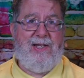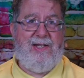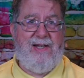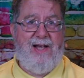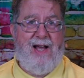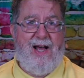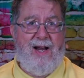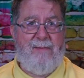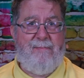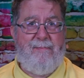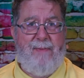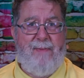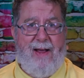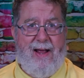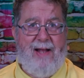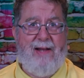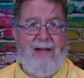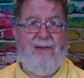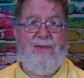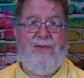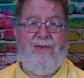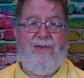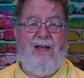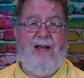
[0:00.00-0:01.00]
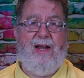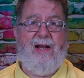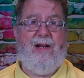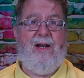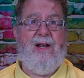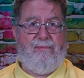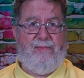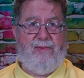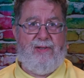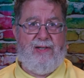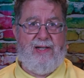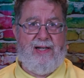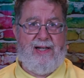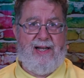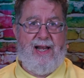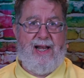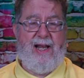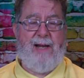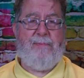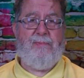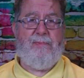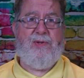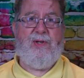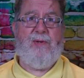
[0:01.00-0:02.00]
not a bad thing to
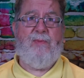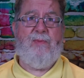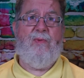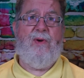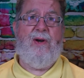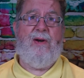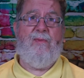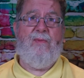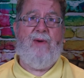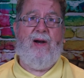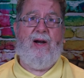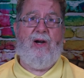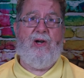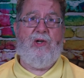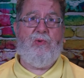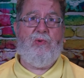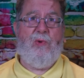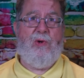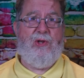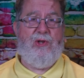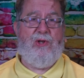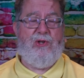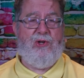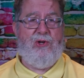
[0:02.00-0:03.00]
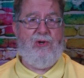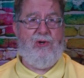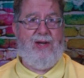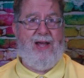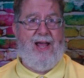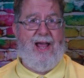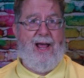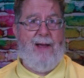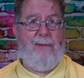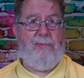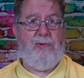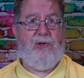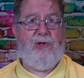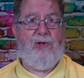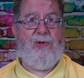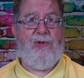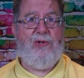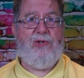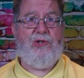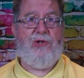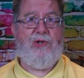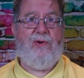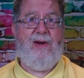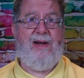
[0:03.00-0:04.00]
keep some written records, whether you capture
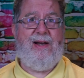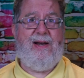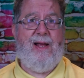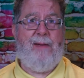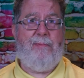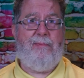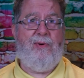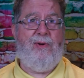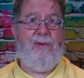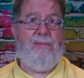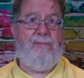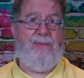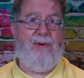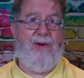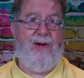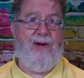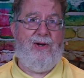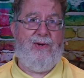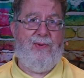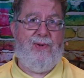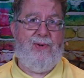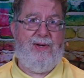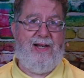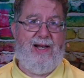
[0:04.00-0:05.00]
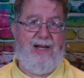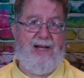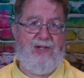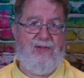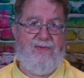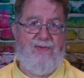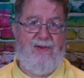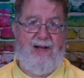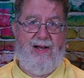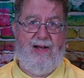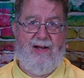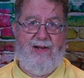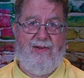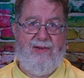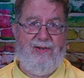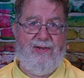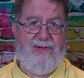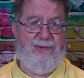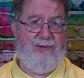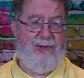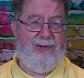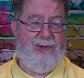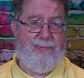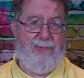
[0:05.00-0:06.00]
the screen output, put it into a text file,
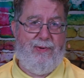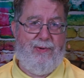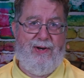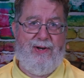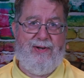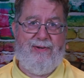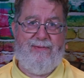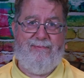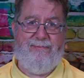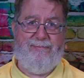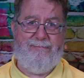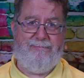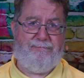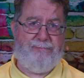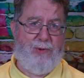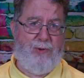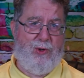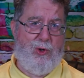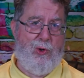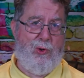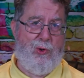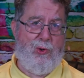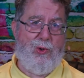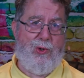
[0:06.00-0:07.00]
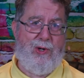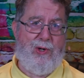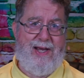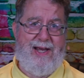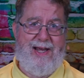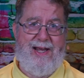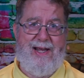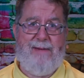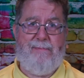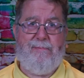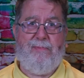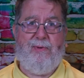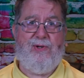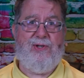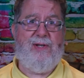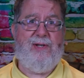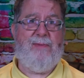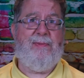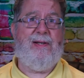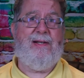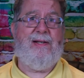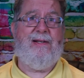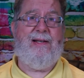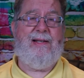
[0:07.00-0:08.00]
and you put it in Google Keep or
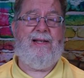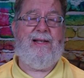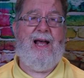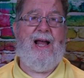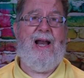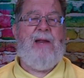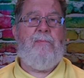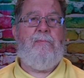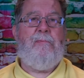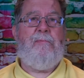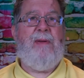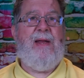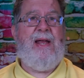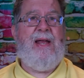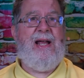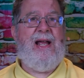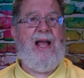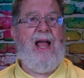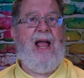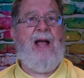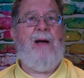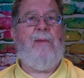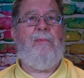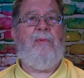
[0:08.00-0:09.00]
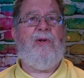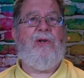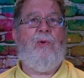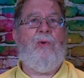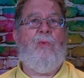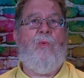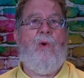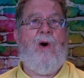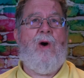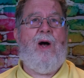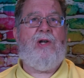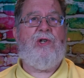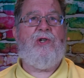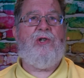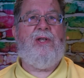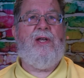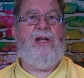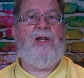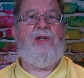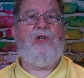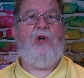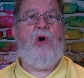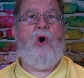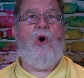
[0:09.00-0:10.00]
something like that. Being able to watch
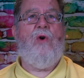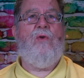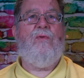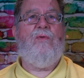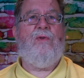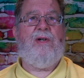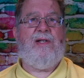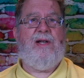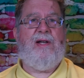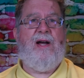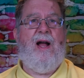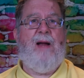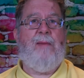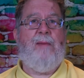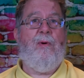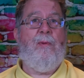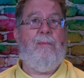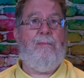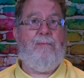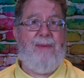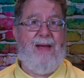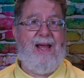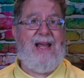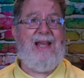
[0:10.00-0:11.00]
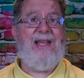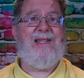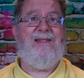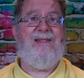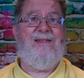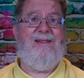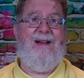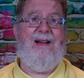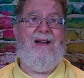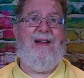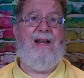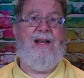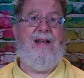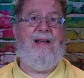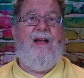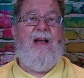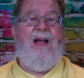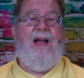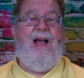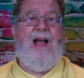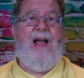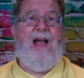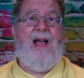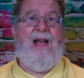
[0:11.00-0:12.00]
things over time, or baselining
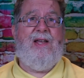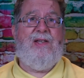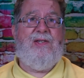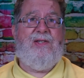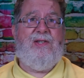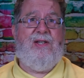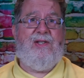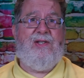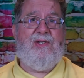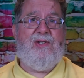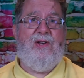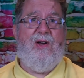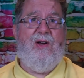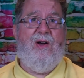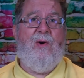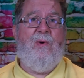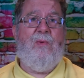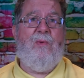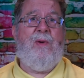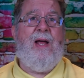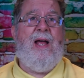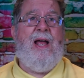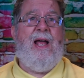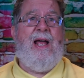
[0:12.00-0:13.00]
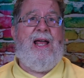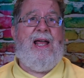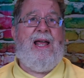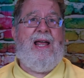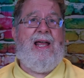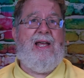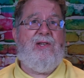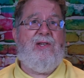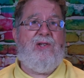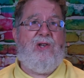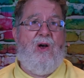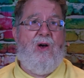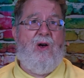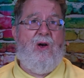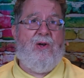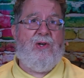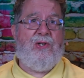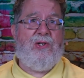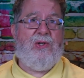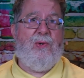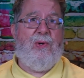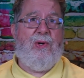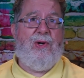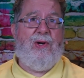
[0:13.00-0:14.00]
as it's known, is
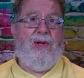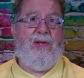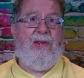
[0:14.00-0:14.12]
also a good